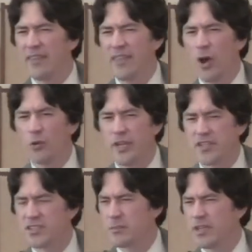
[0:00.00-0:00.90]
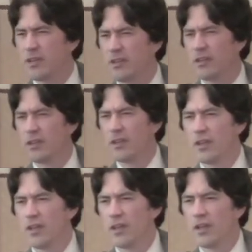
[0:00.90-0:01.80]
in the Old Testament,
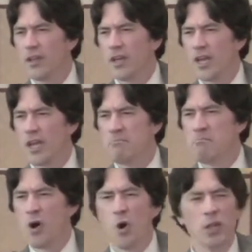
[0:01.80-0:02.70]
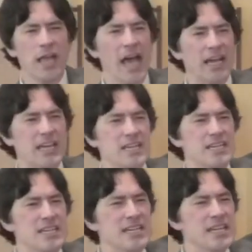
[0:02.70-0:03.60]
and Molech
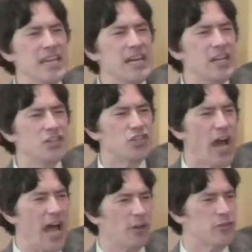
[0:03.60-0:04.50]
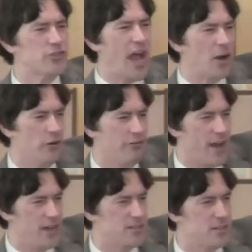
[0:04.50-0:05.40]
needed child
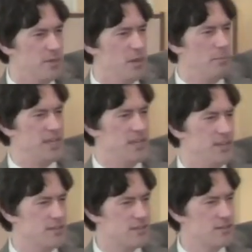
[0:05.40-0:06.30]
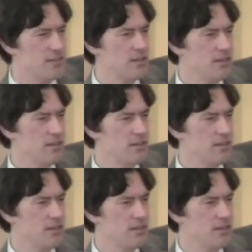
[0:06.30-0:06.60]
sacrifice to be appeased.